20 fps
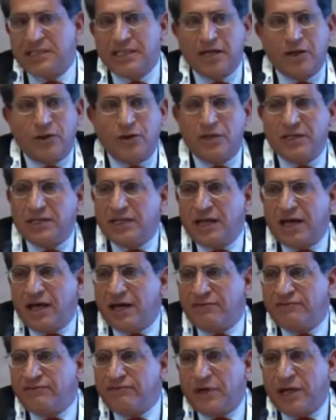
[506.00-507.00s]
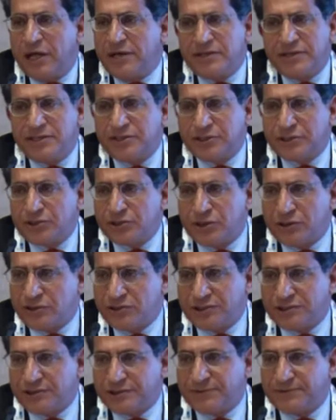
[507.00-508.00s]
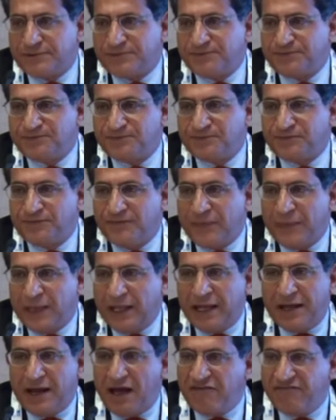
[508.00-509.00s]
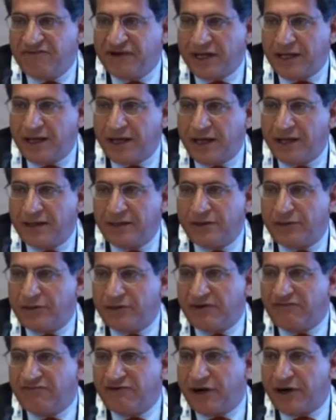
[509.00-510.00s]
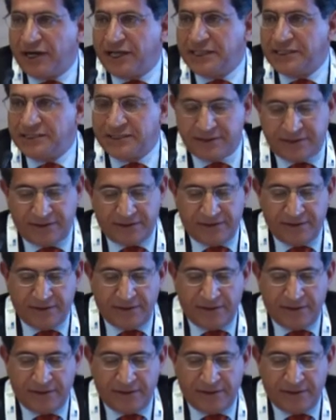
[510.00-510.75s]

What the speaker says: they only have energy resources in Africa, on the Far East.